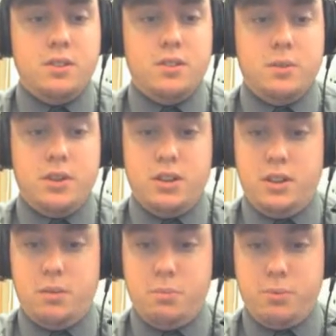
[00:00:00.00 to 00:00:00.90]
we're going
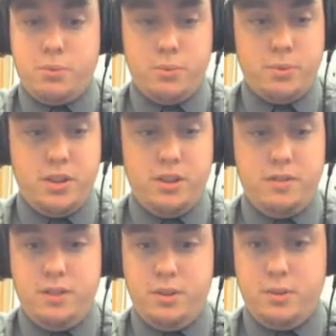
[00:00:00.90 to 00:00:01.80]
to
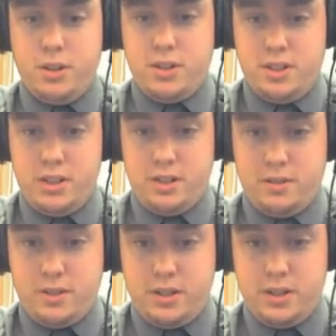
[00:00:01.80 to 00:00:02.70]
preview our data
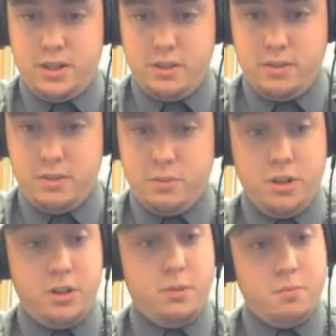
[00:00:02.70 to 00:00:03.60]
run now.
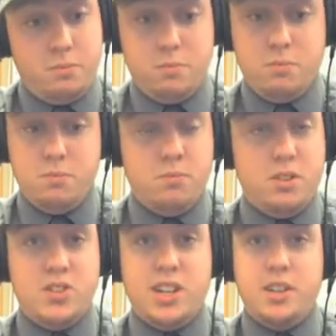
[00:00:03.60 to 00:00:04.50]
We're
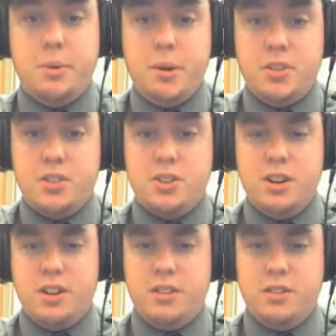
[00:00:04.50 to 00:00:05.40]
exactly where we
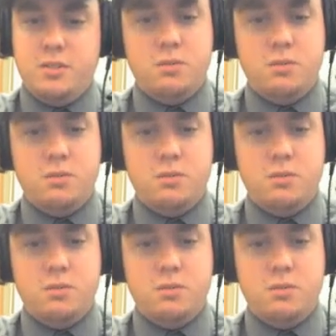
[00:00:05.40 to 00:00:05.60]
started,